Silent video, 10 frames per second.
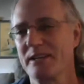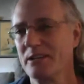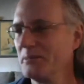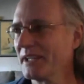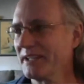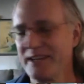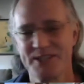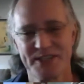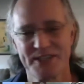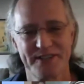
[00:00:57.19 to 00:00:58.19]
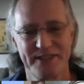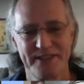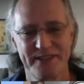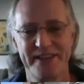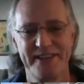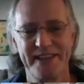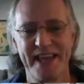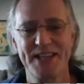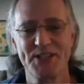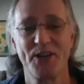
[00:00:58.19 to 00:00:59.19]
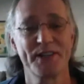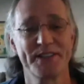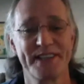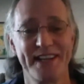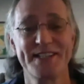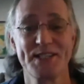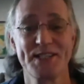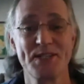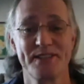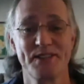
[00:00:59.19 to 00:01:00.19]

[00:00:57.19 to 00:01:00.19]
oh my gosh, that's all it takes. Is